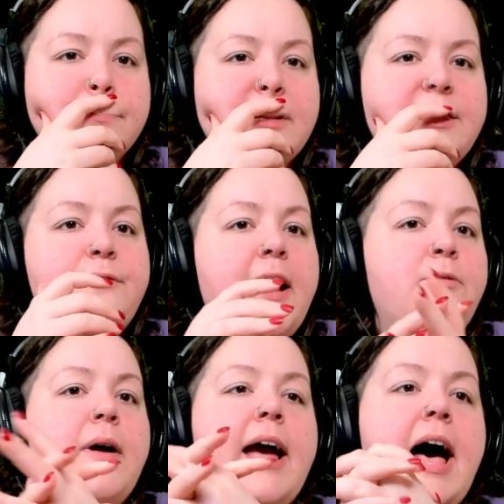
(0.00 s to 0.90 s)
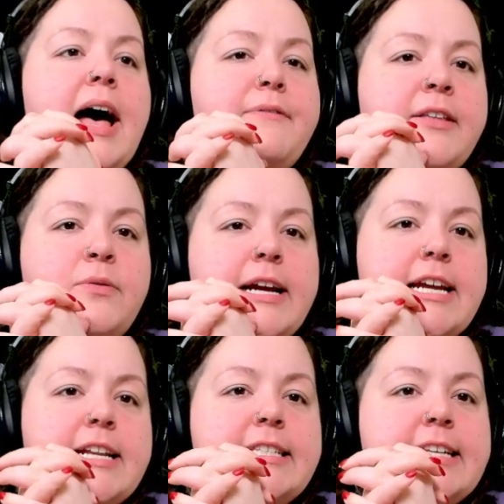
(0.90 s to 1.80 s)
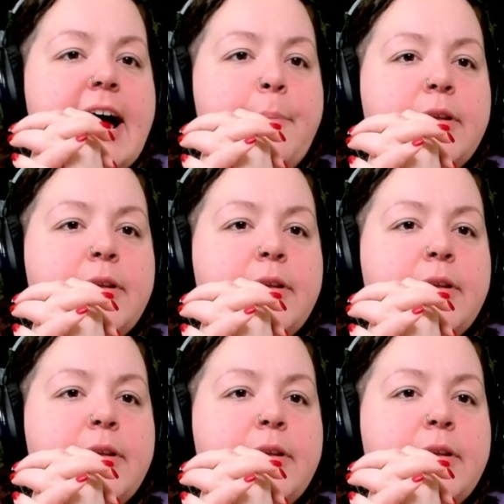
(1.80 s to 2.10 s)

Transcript: the find right uh, find the right day to stop when